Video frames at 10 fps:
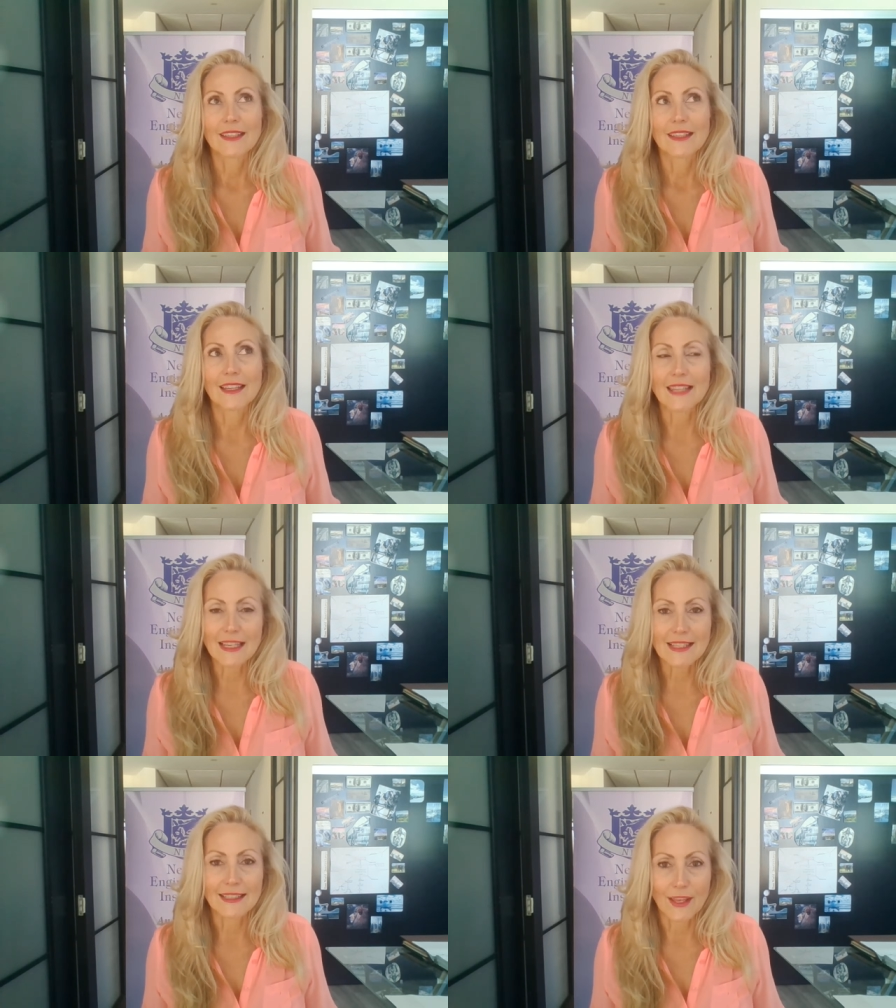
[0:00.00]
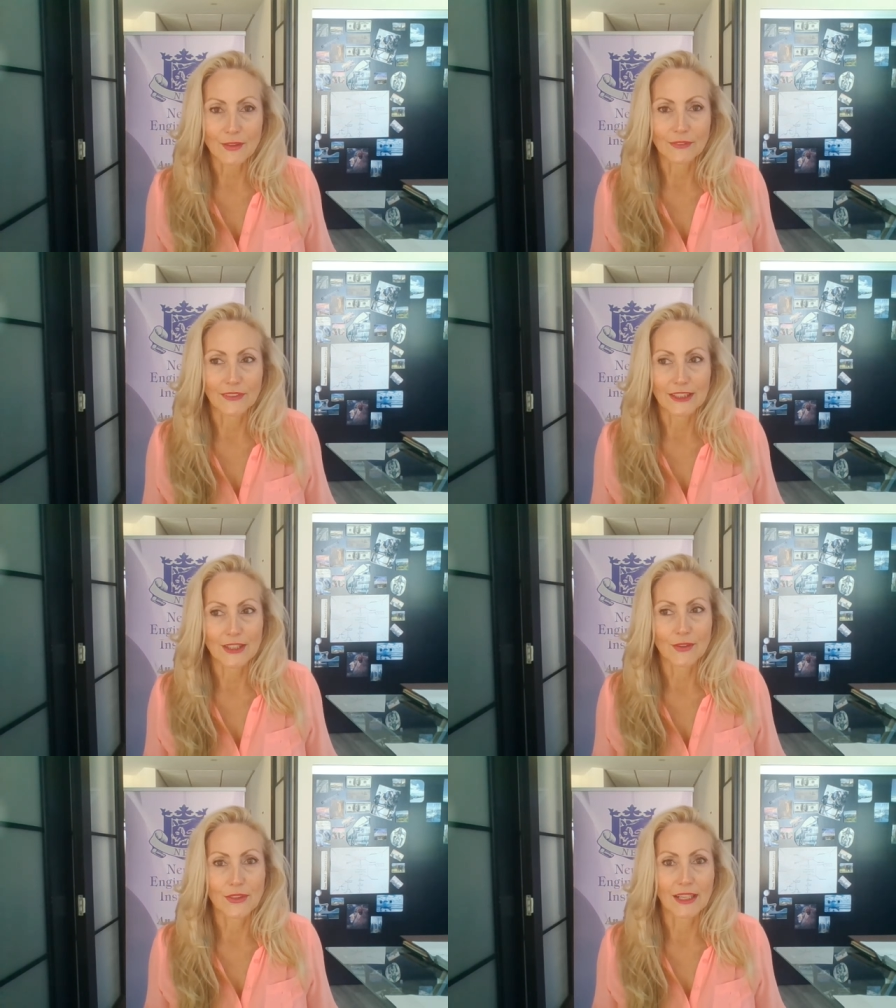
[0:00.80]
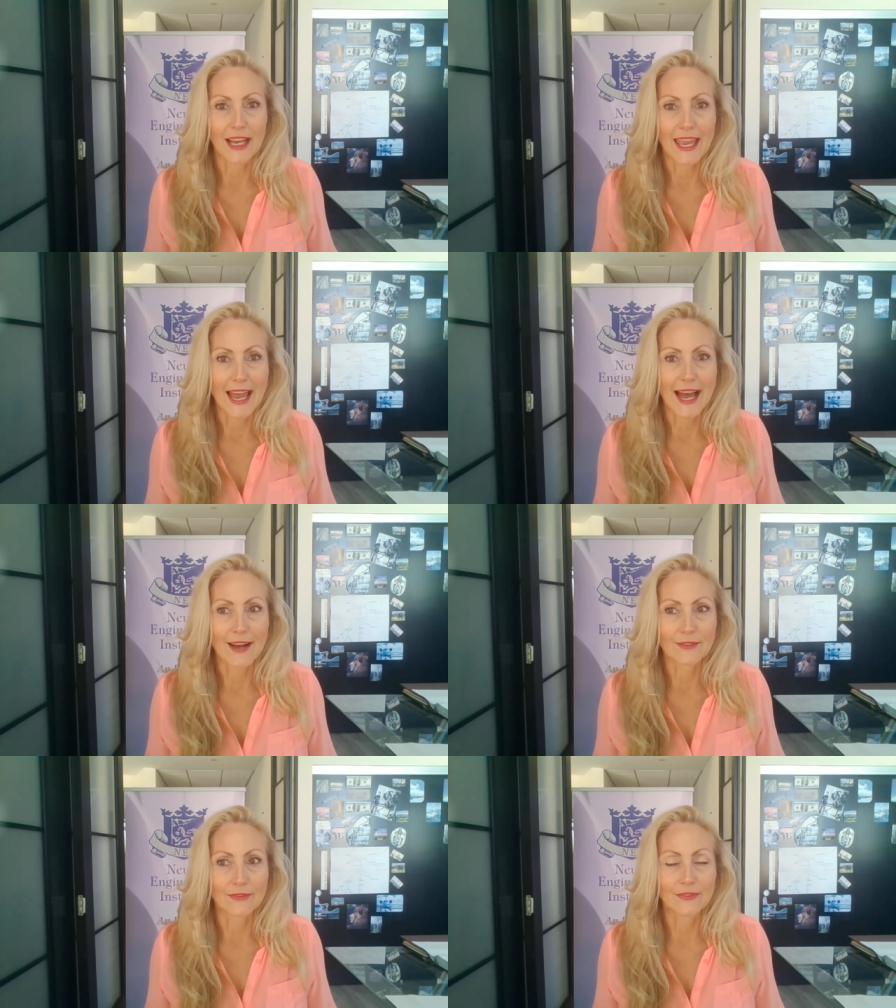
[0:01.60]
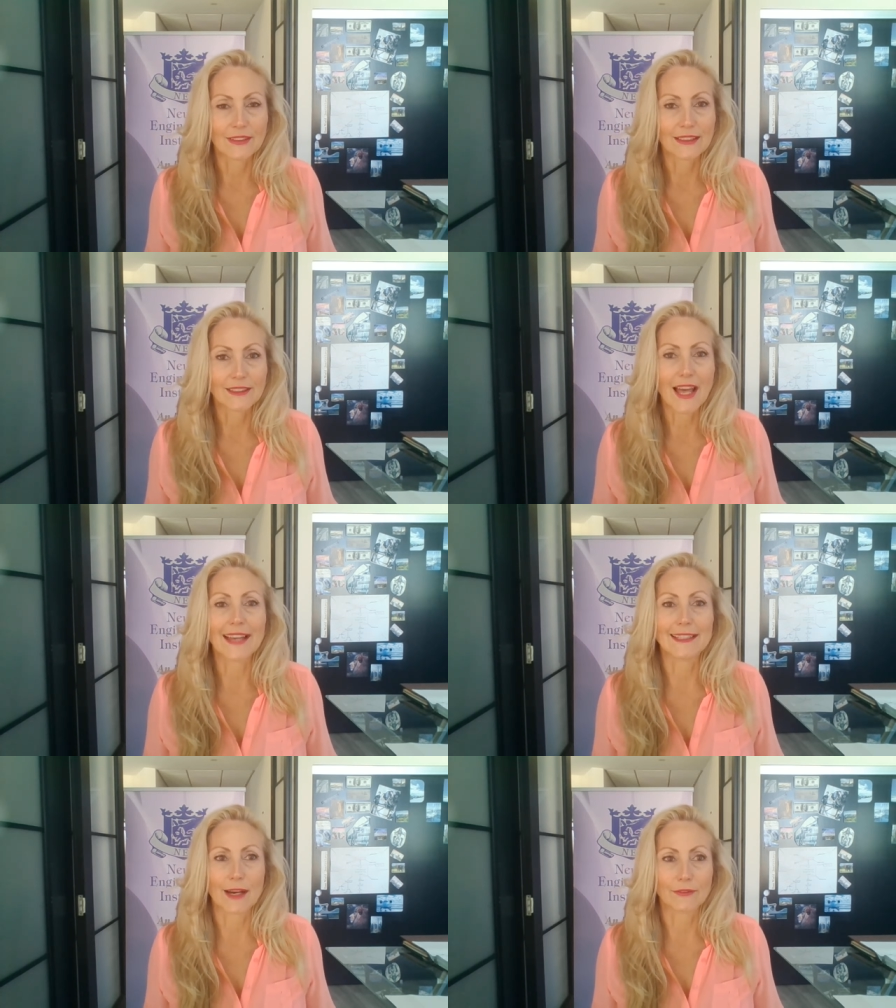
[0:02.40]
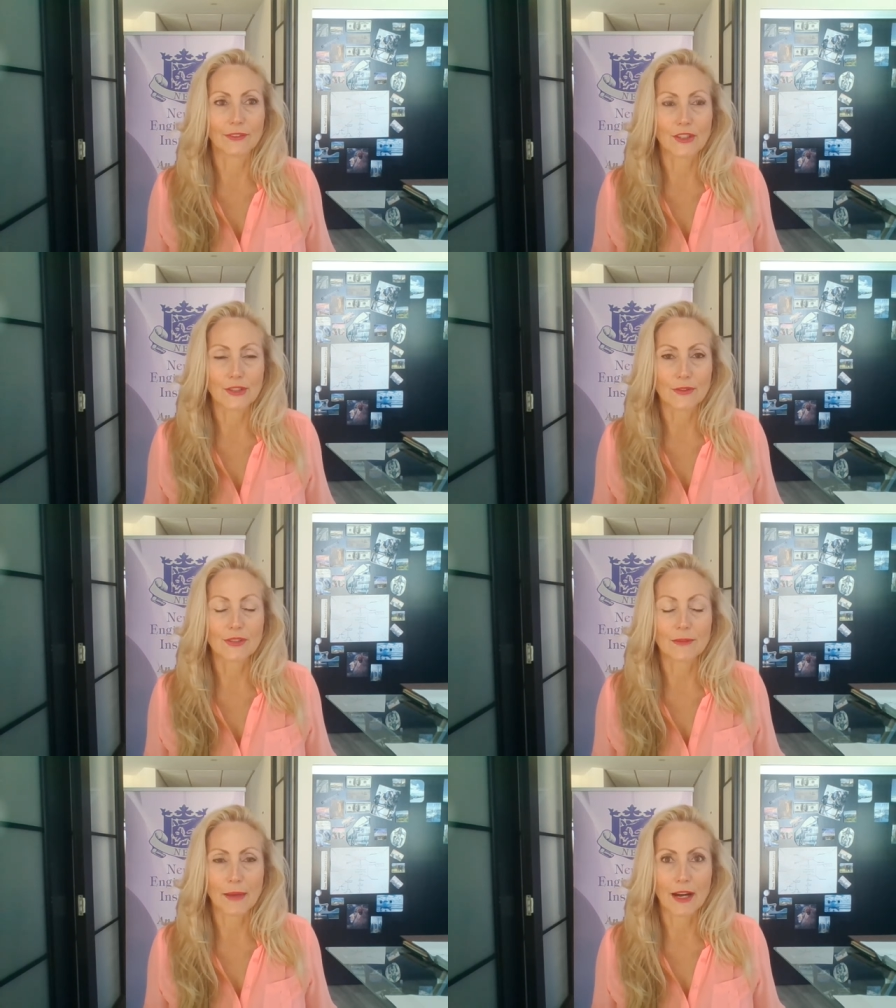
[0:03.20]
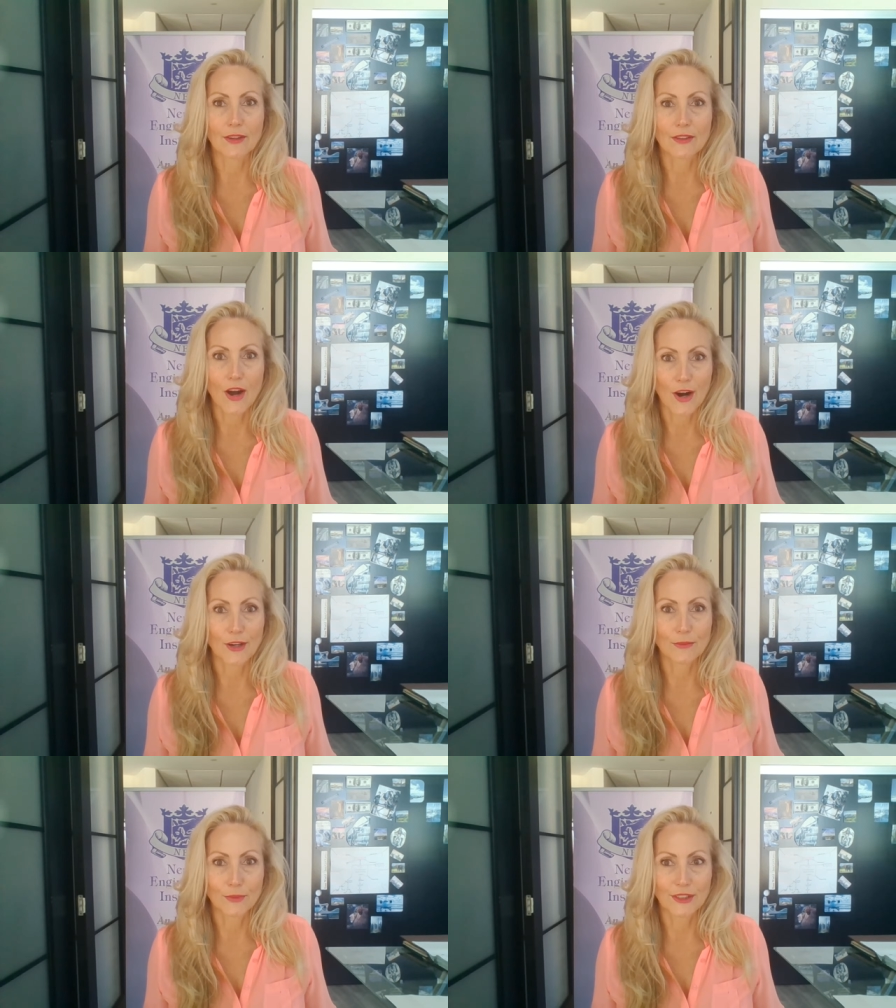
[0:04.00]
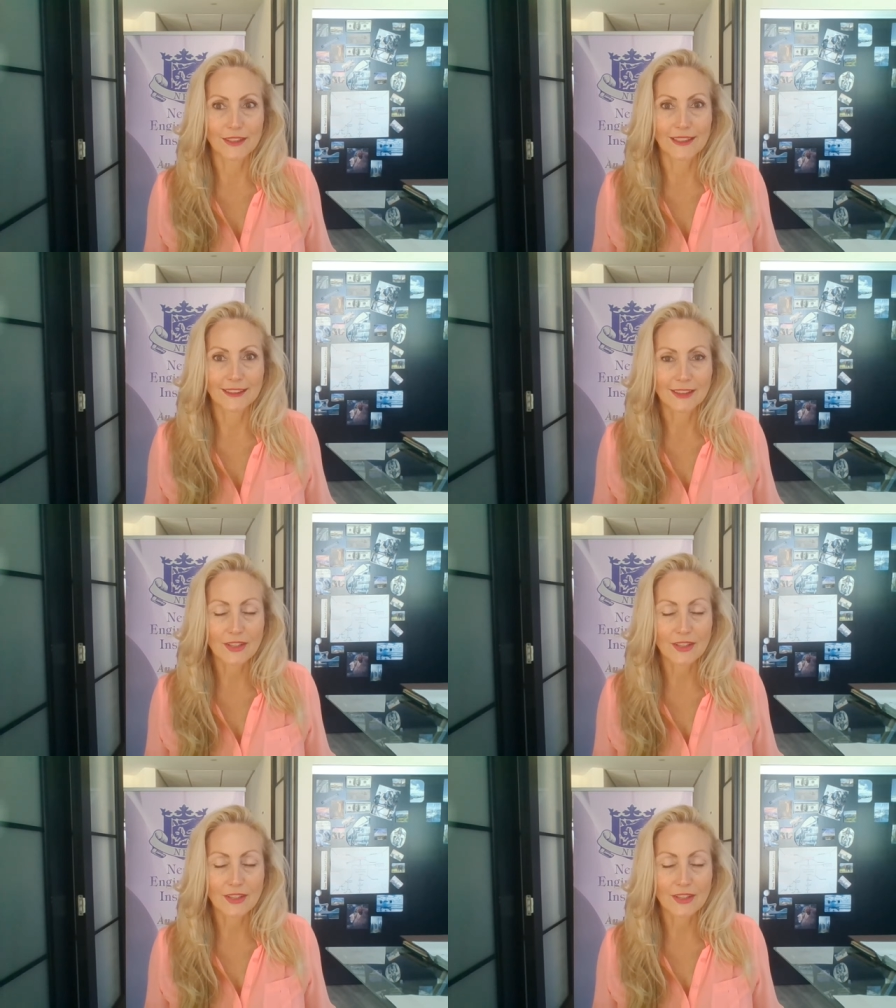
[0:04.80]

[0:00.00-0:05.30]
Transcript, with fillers: And that's another video that I have lined up for you, is about hard work.